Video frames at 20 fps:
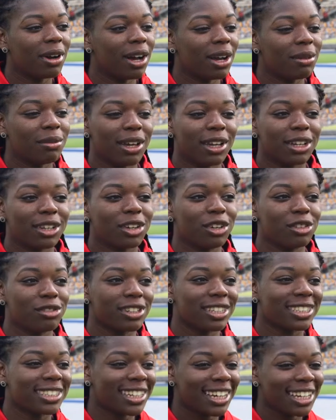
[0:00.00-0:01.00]
I'm like
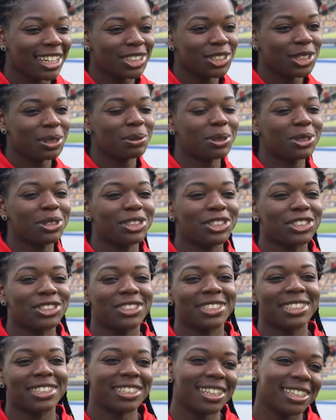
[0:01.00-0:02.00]
overexcited just
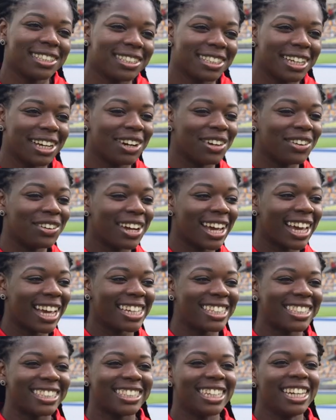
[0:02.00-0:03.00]
because the sun's out
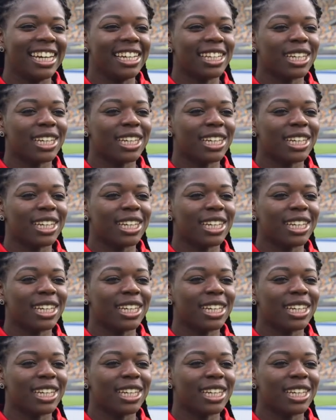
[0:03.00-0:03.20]
and